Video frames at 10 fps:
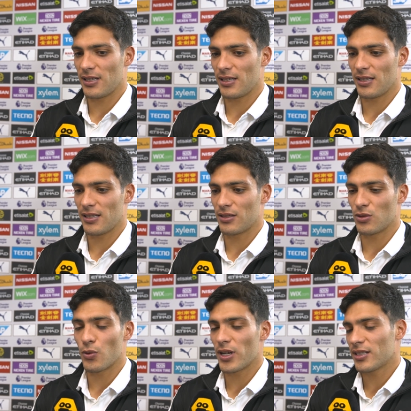uh,
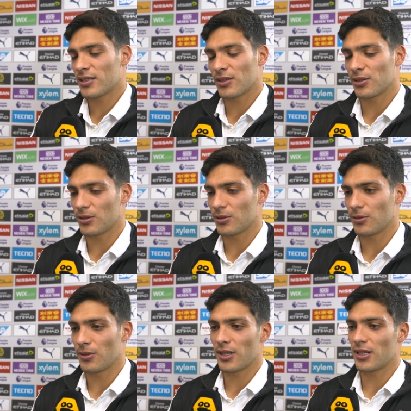to win, so
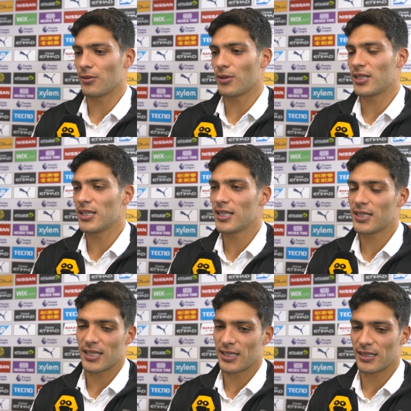we we did
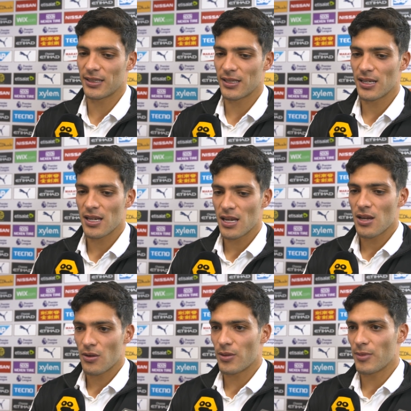it and
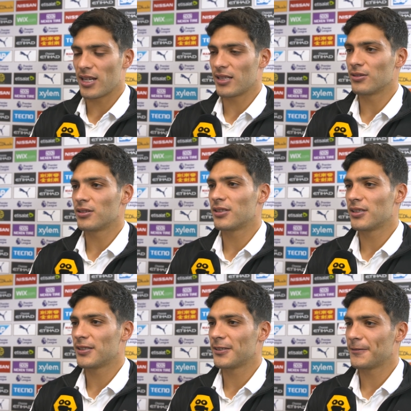we made it good.
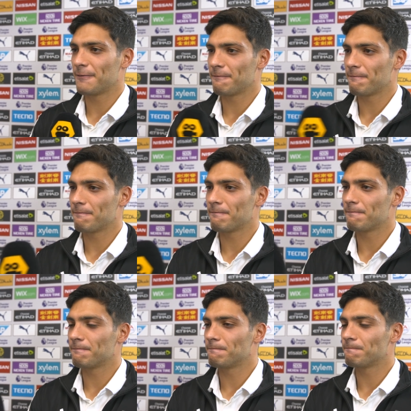And just
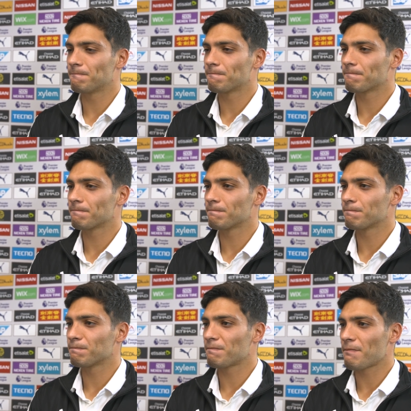finally,
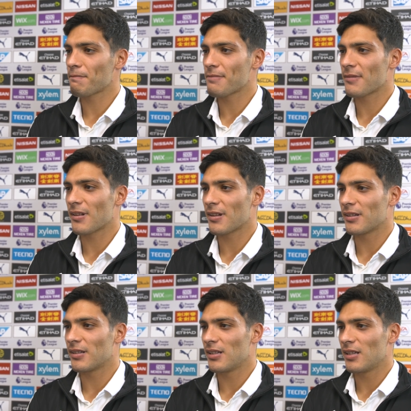What's that like at
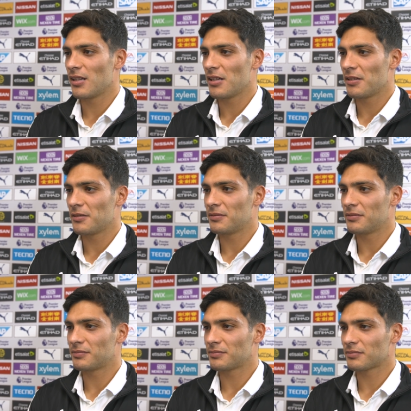the end when you're
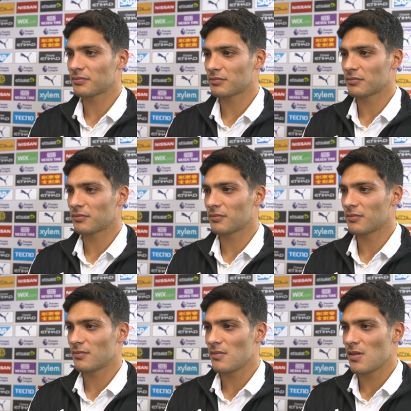walking over towards the
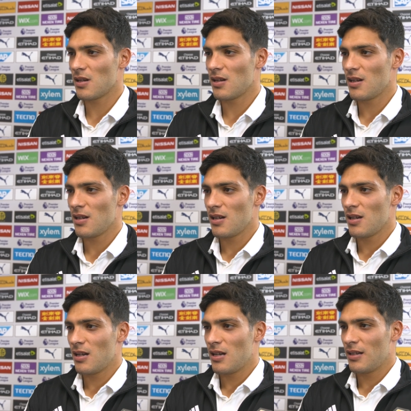fans? You had it on
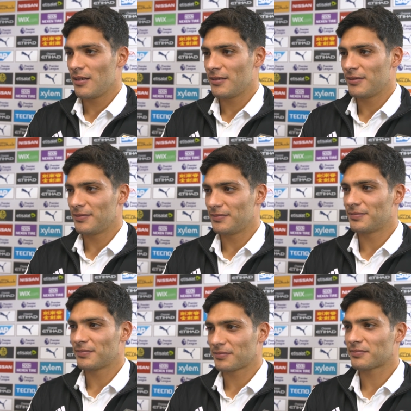Thursday, you had it
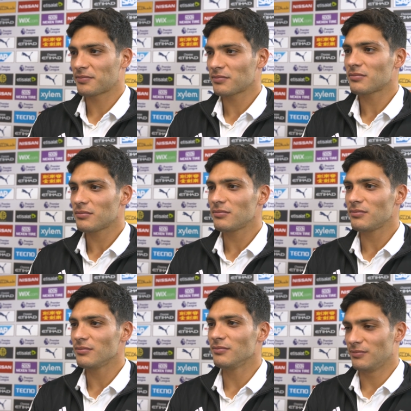today. The
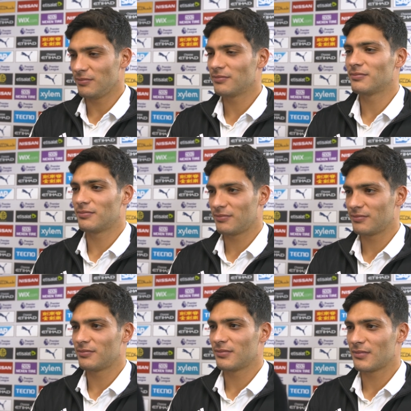noise from that travelling
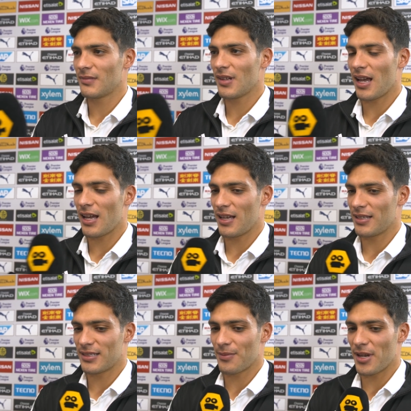support was amazing. Yeah,
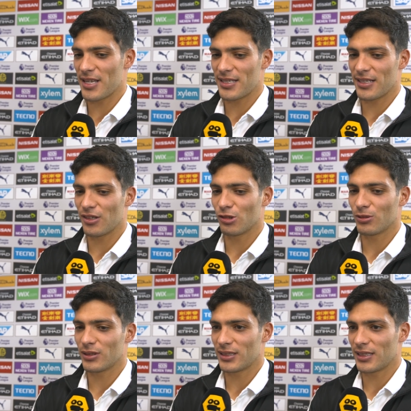it's amazing.
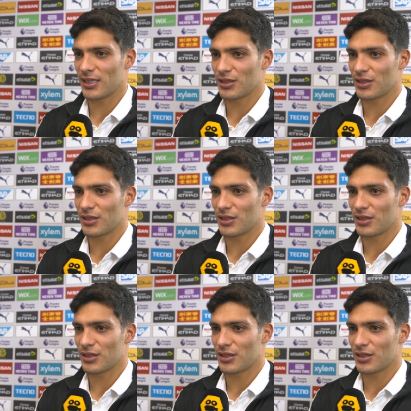All the